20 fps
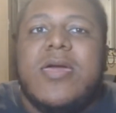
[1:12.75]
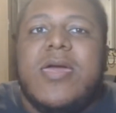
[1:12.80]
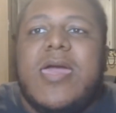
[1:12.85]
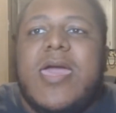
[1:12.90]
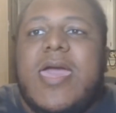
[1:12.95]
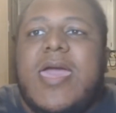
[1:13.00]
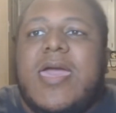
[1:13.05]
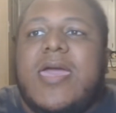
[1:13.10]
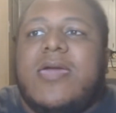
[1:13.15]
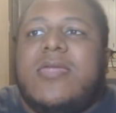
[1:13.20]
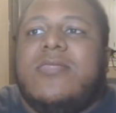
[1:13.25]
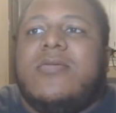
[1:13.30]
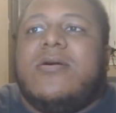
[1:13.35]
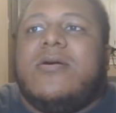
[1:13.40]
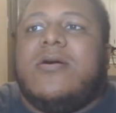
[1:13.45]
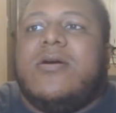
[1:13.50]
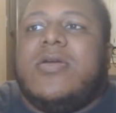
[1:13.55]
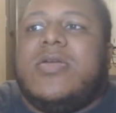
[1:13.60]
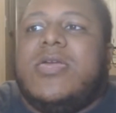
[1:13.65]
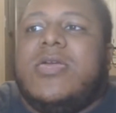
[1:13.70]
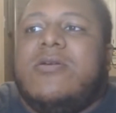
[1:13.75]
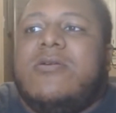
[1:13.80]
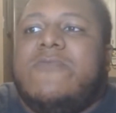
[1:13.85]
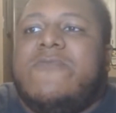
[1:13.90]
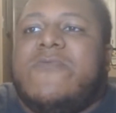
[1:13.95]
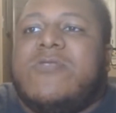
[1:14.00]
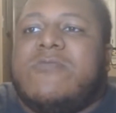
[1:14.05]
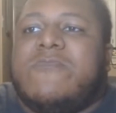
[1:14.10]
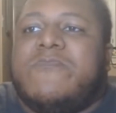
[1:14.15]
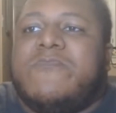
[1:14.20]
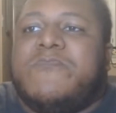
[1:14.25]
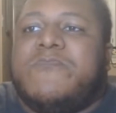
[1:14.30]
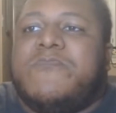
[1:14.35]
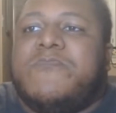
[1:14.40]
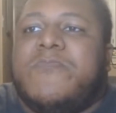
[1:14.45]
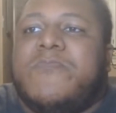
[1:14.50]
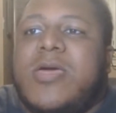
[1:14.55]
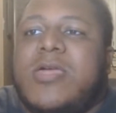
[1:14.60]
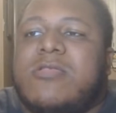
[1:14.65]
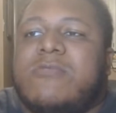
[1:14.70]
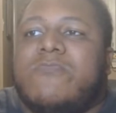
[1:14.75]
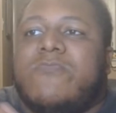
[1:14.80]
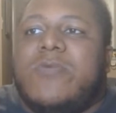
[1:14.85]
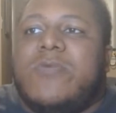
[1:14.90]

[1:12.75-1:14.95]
and he was his